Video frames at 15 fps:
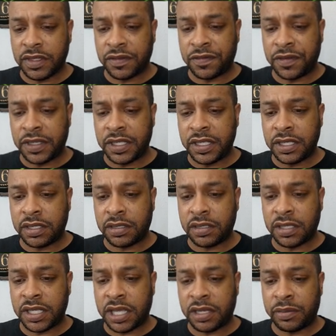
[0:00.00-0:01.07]
For the year,
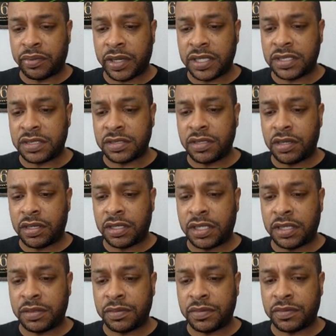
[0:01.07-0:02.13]
and now the price has gone
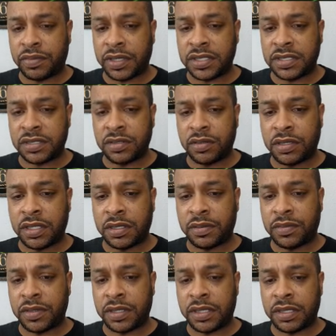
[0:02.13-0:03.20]
up. Price is going
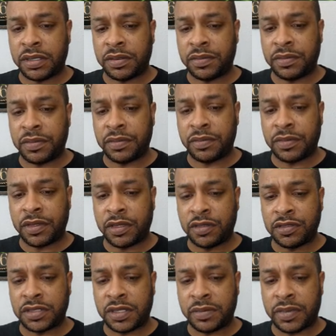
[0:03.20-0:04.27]
up,
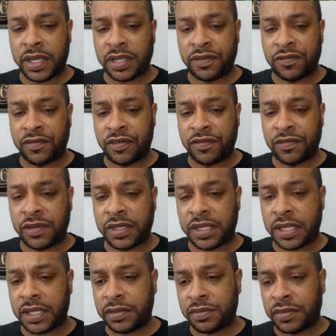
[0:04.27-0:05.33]
goes up back and forth with
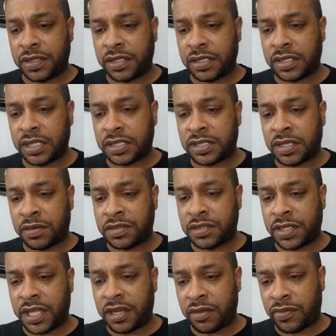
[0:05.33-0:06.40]
that. But that's not what
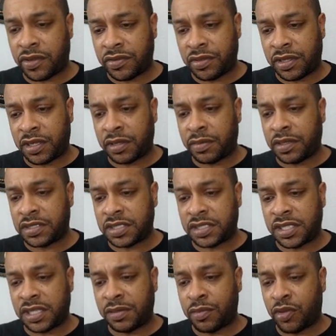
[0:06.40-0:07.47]
you care about. You care about
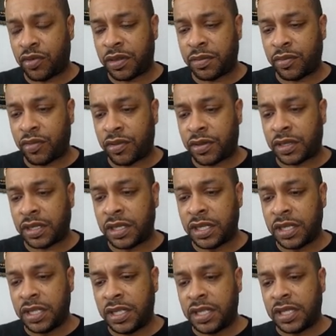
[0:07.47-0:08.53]
just getting more and more
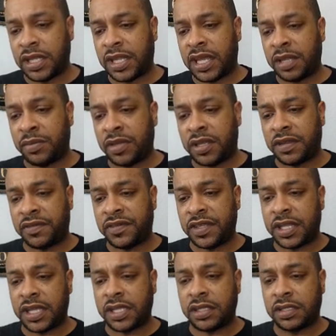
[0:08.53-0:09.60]
Klima every
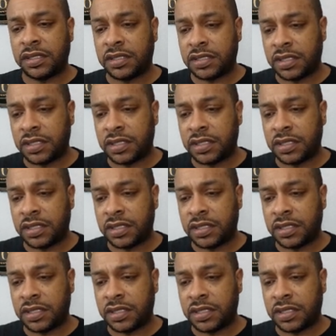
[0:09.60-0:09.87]
day.